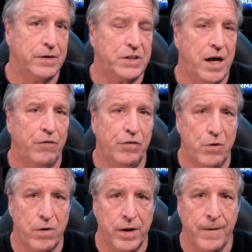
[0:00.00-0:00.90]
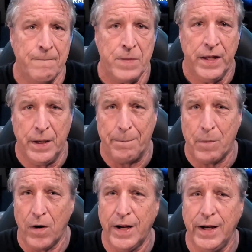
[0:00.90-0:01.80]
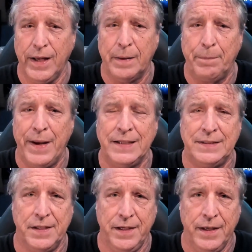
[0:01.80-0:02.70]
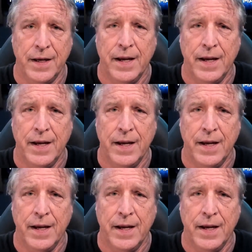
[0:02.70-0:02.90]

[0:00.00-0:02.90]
in South Florida in a marketing capacity,